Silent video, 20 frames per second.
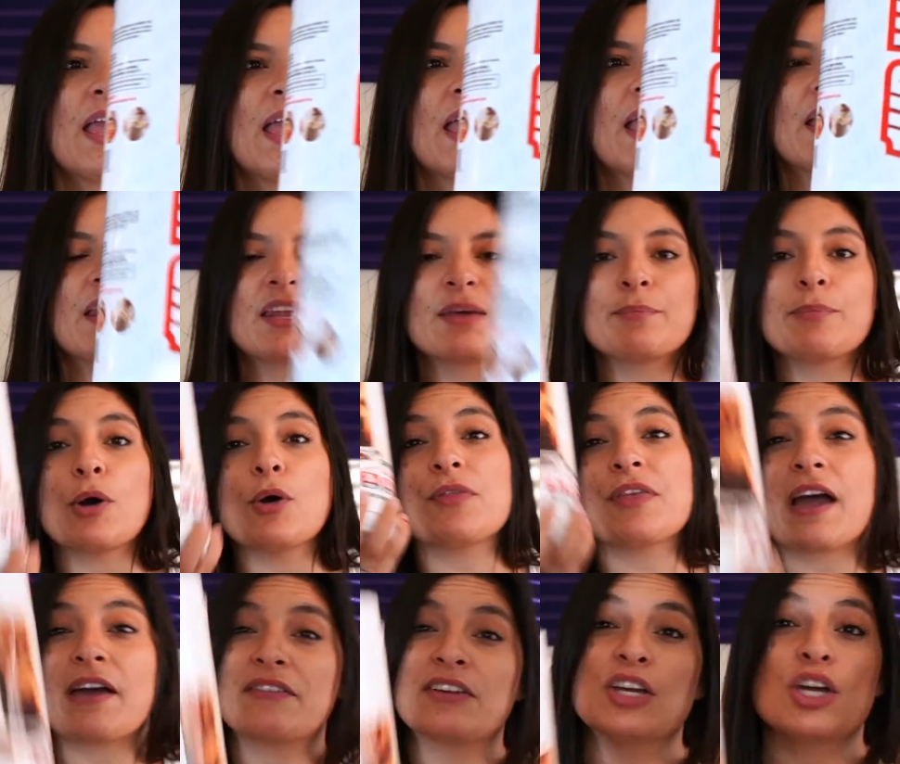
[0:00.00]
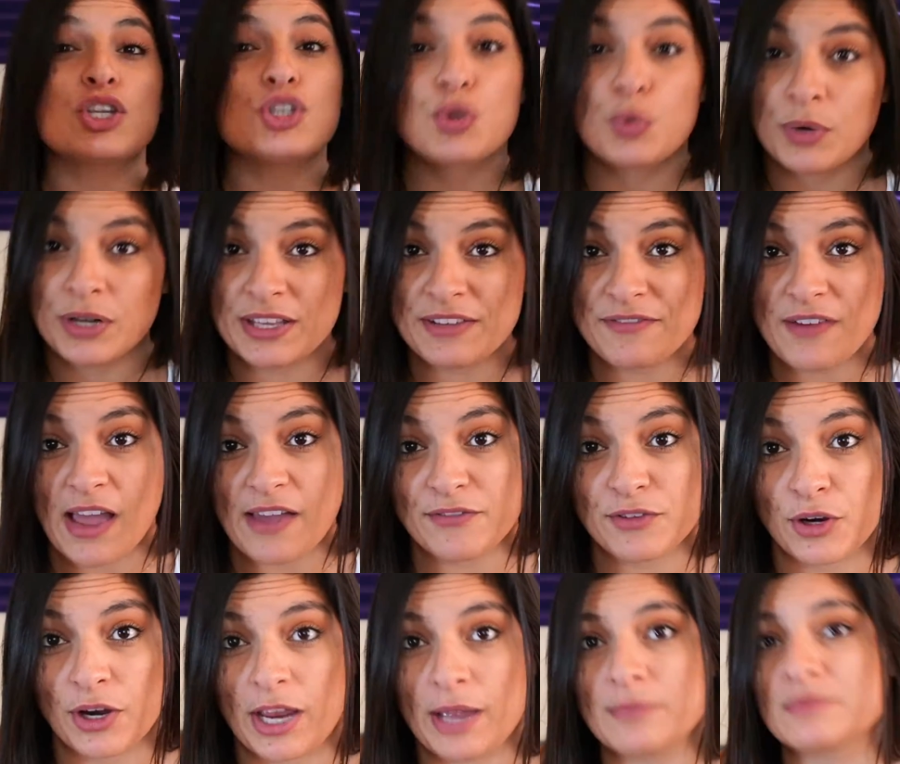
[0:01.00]
and both having twenty-five
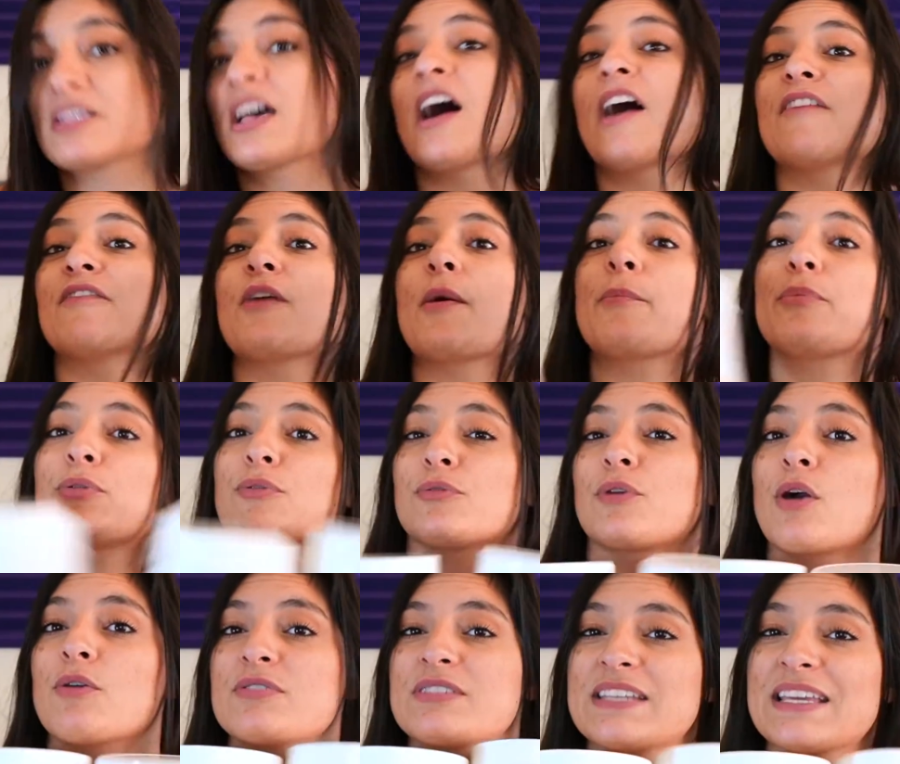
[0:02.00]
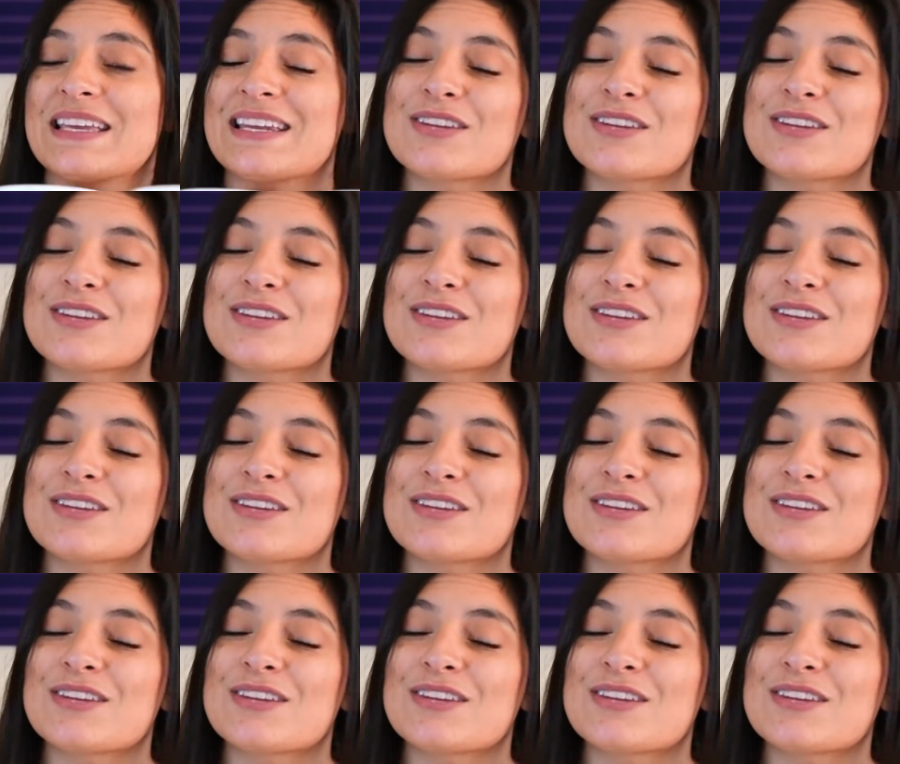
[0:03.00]
grams of protein.